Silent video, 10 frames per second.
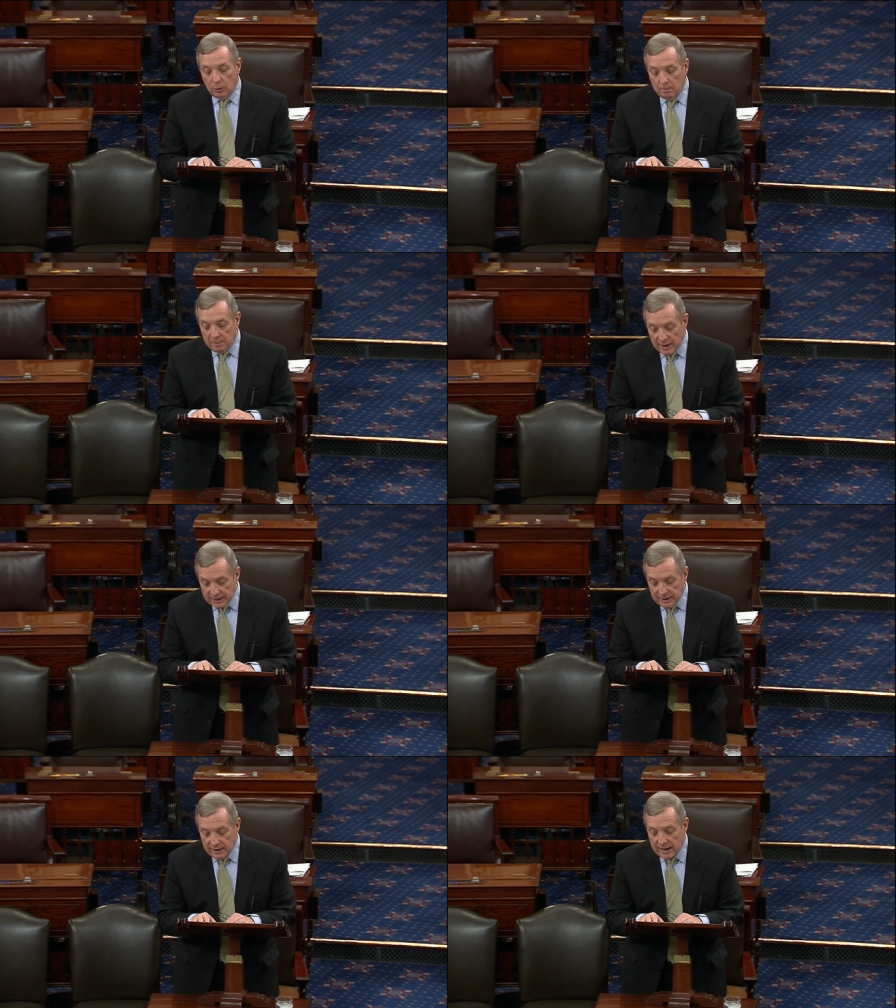
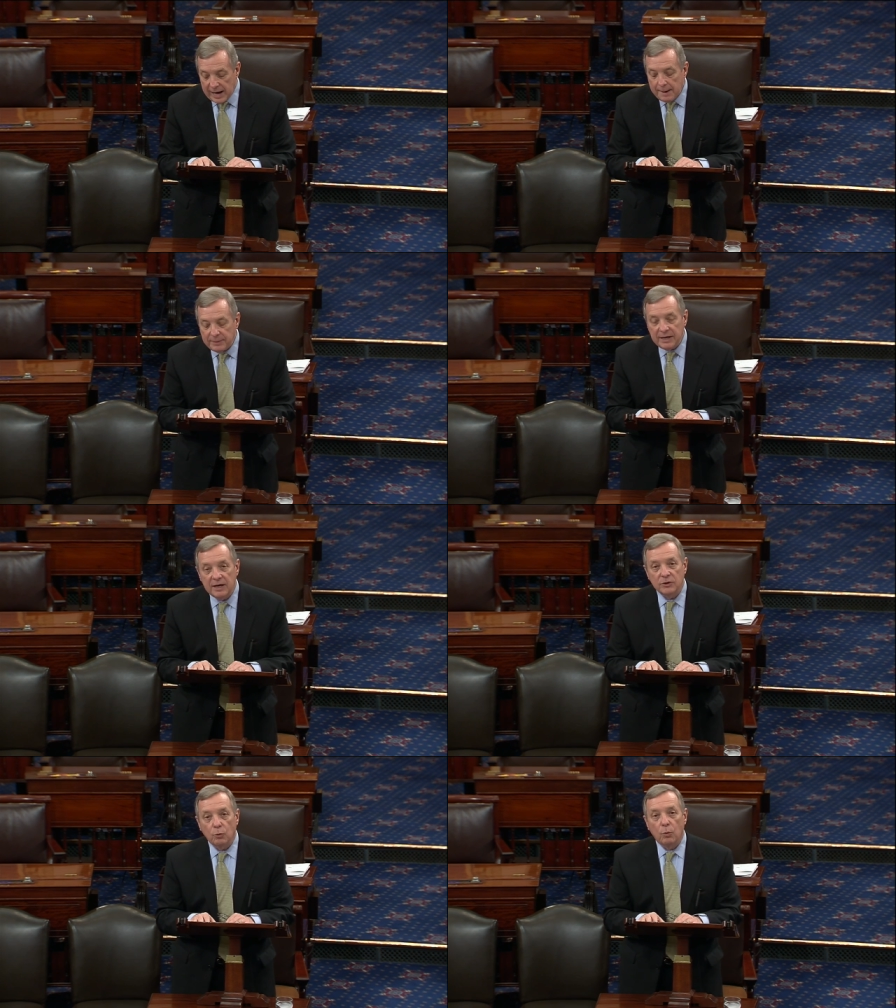mugging happening
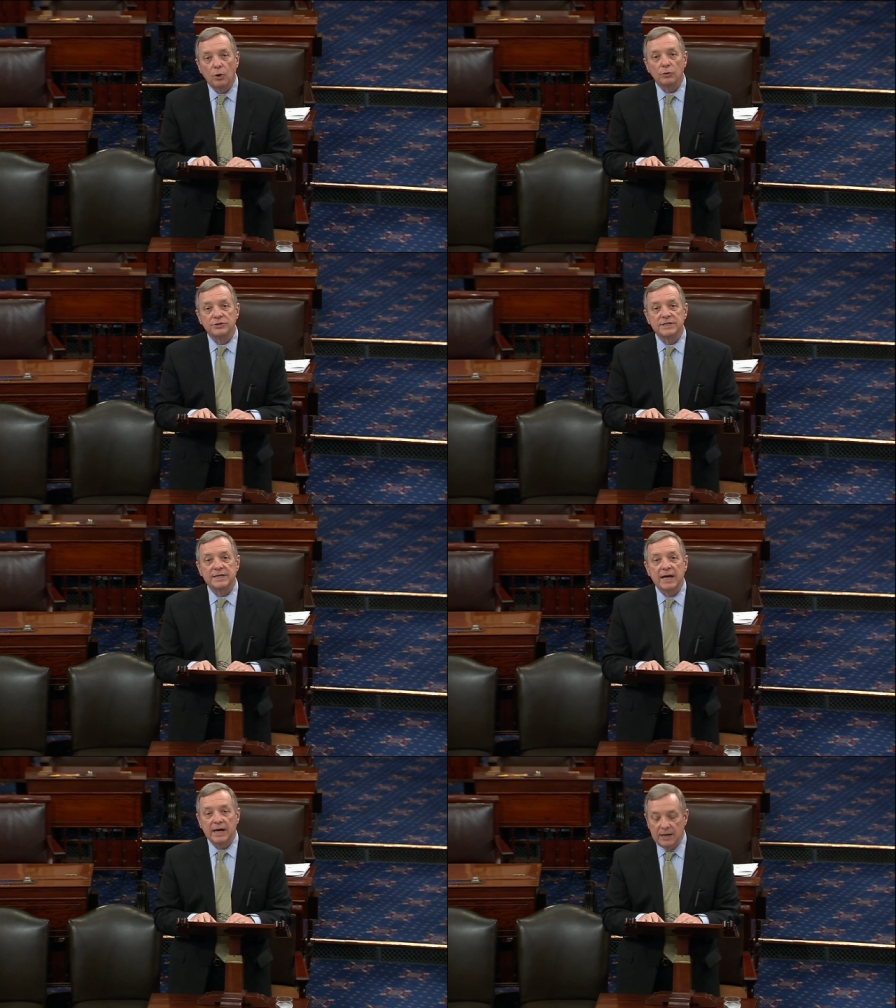in the world
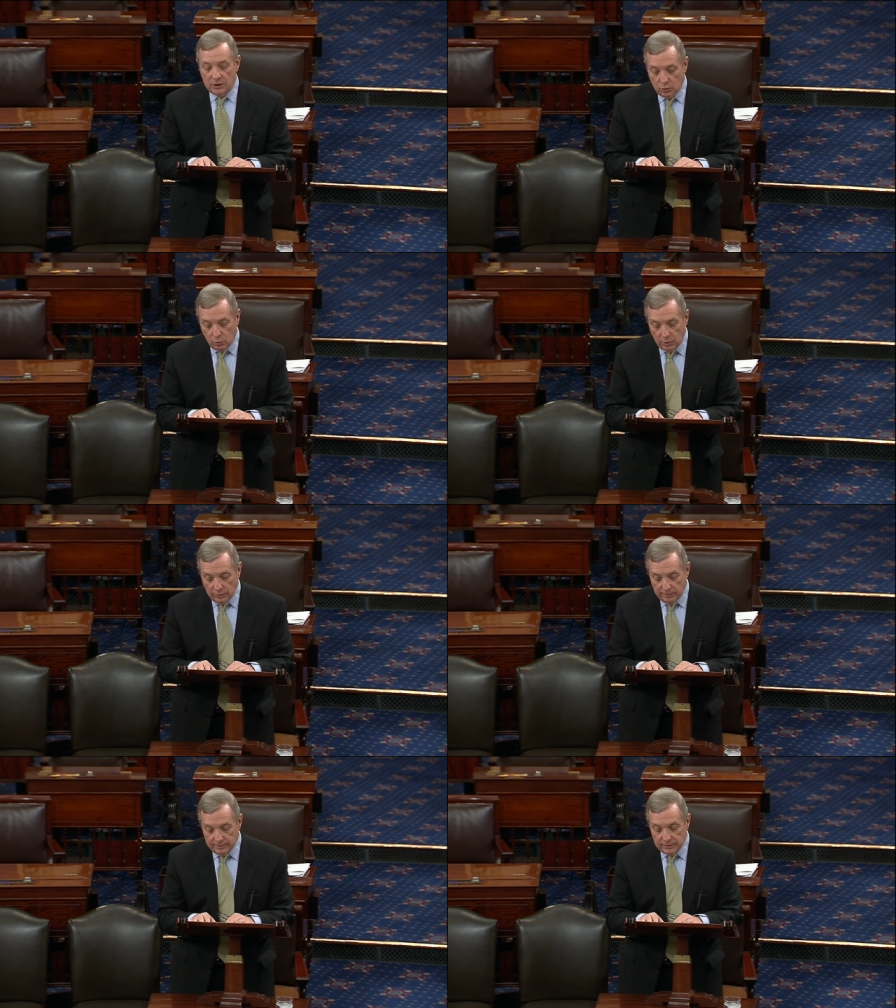today, end quote.
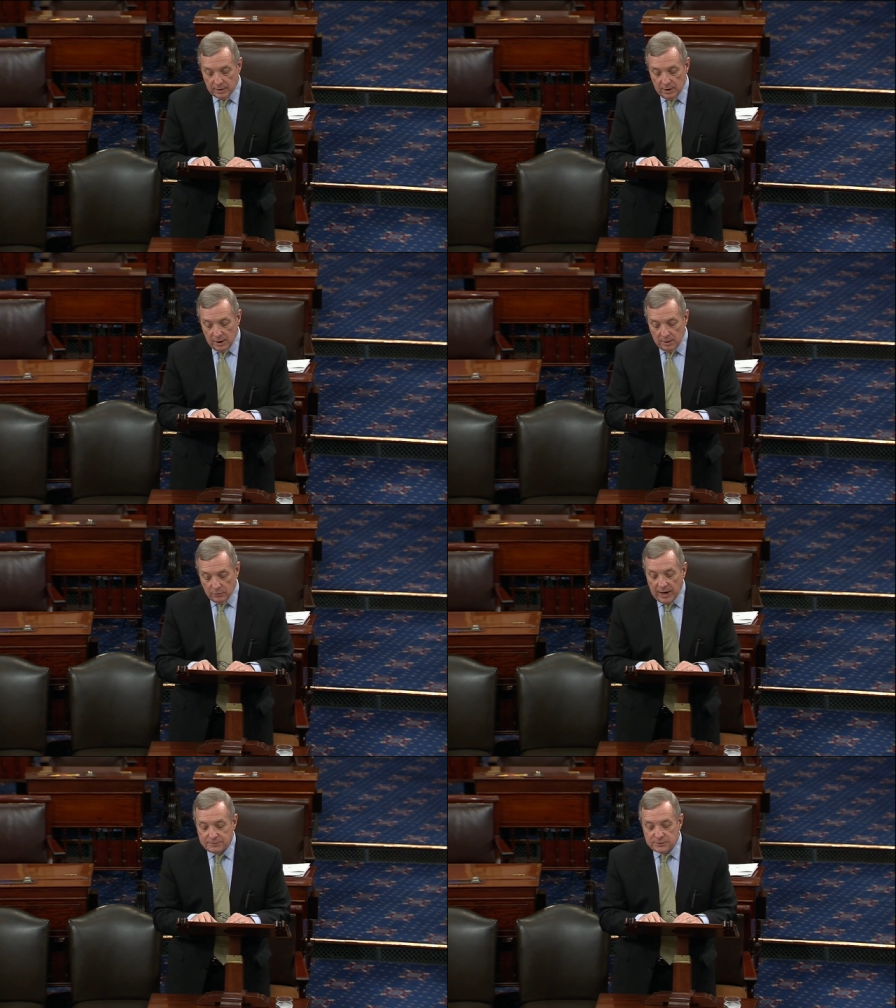
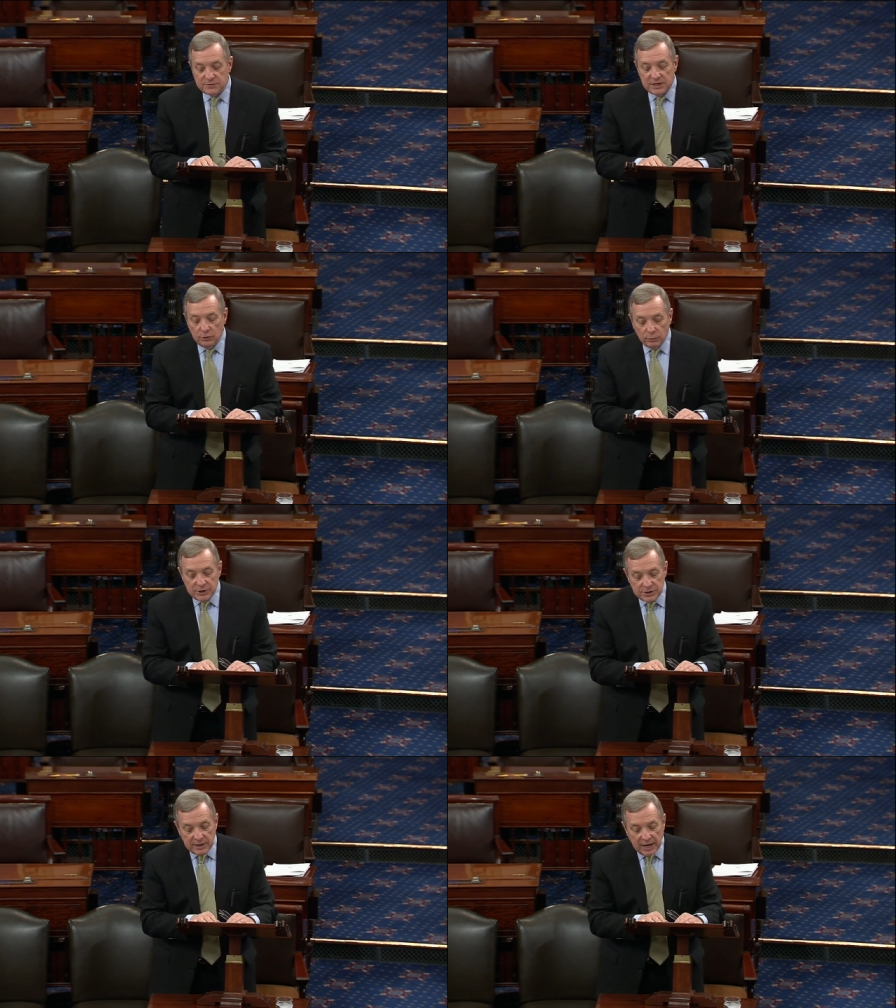Perhaps you've seen the
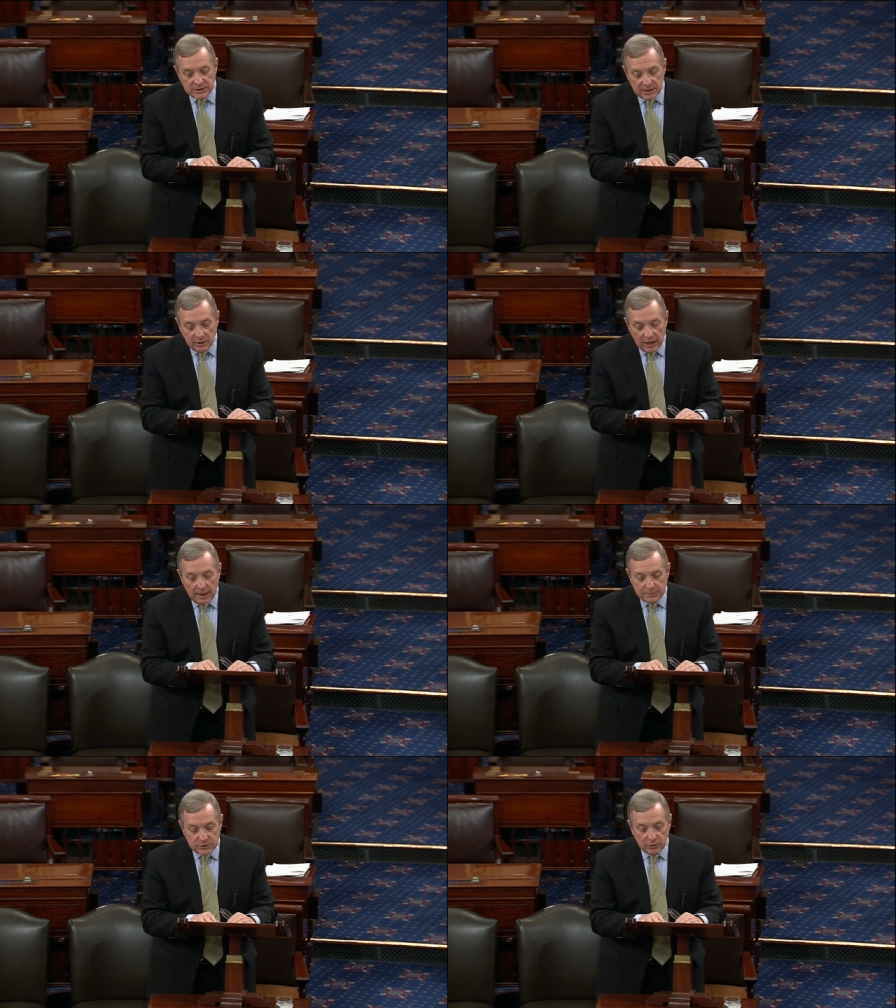recent excellent
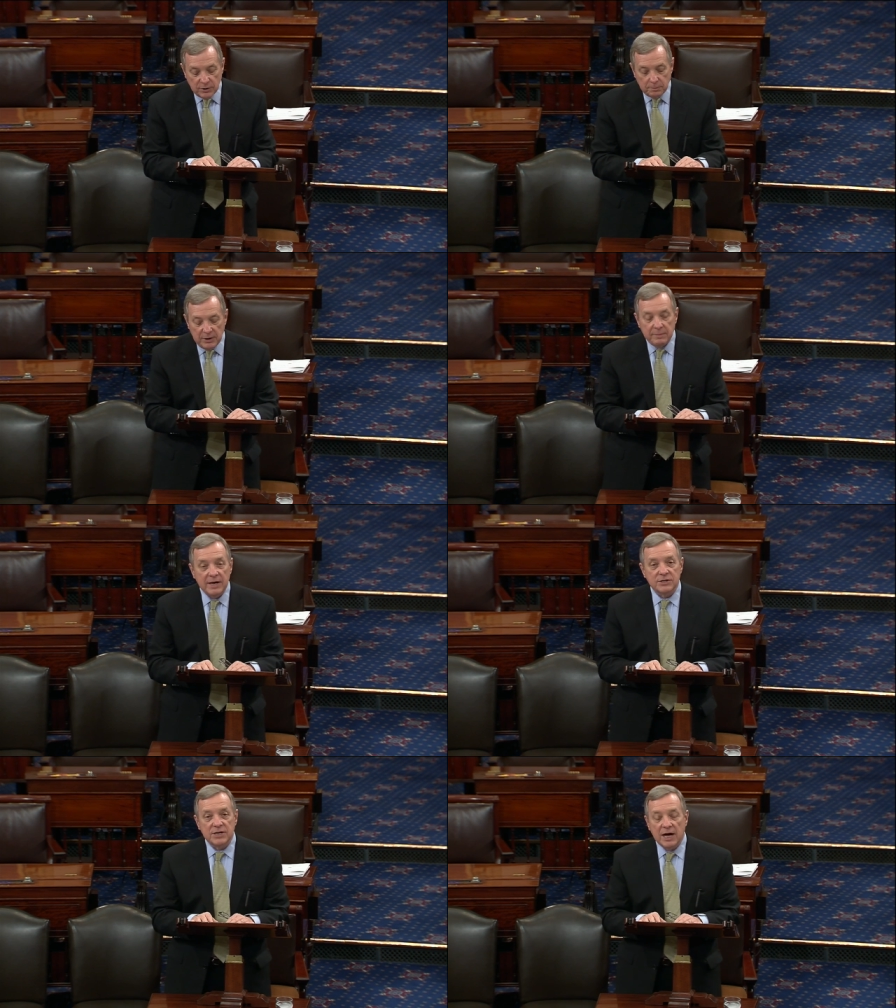episode of the
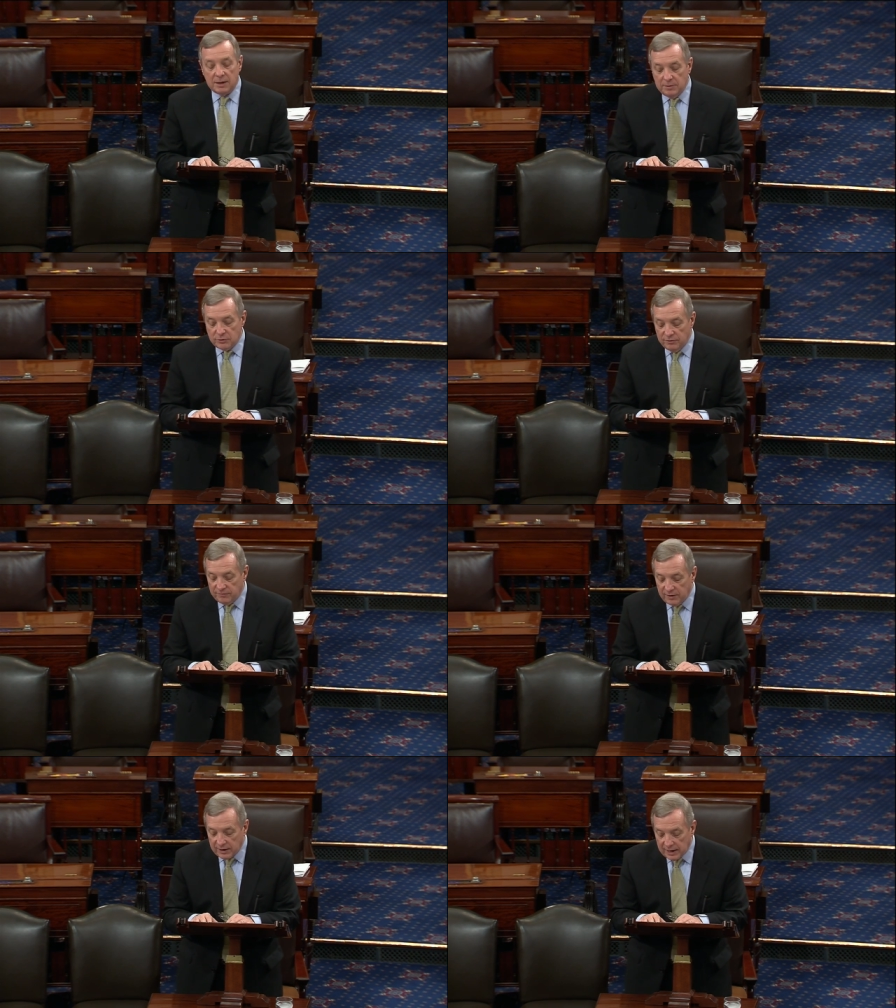PBS documentary
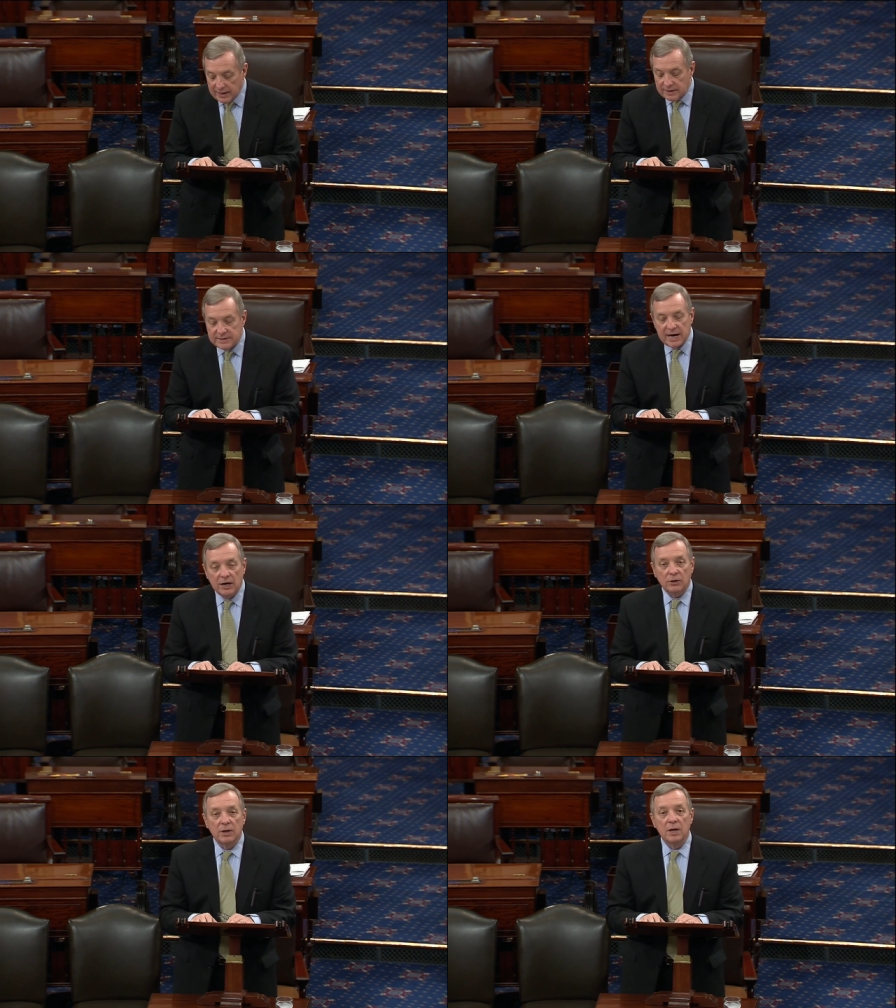Frontline
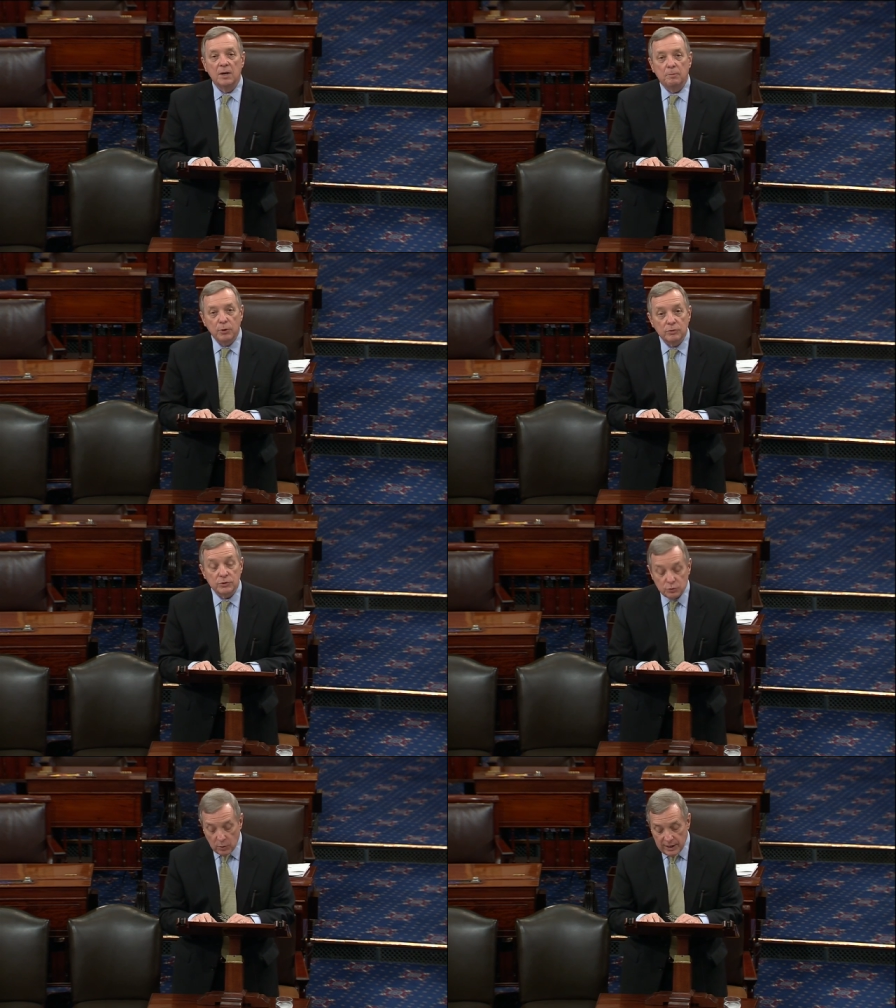entitled
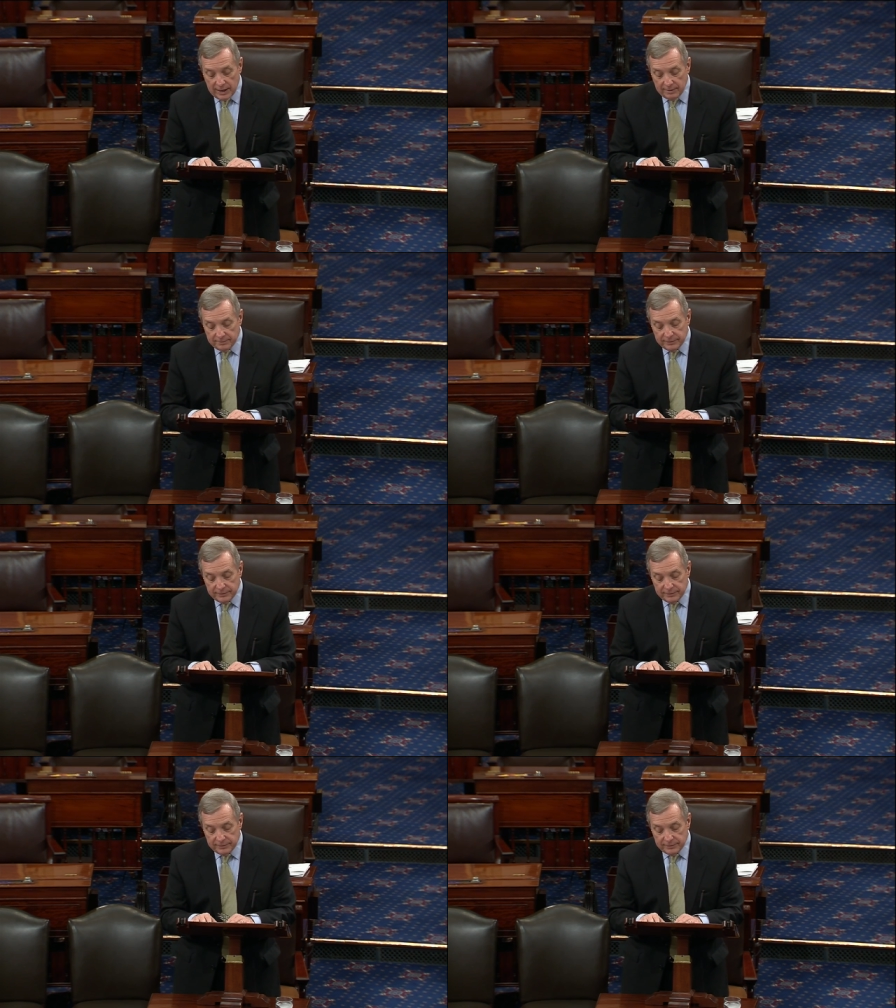Putin's Way.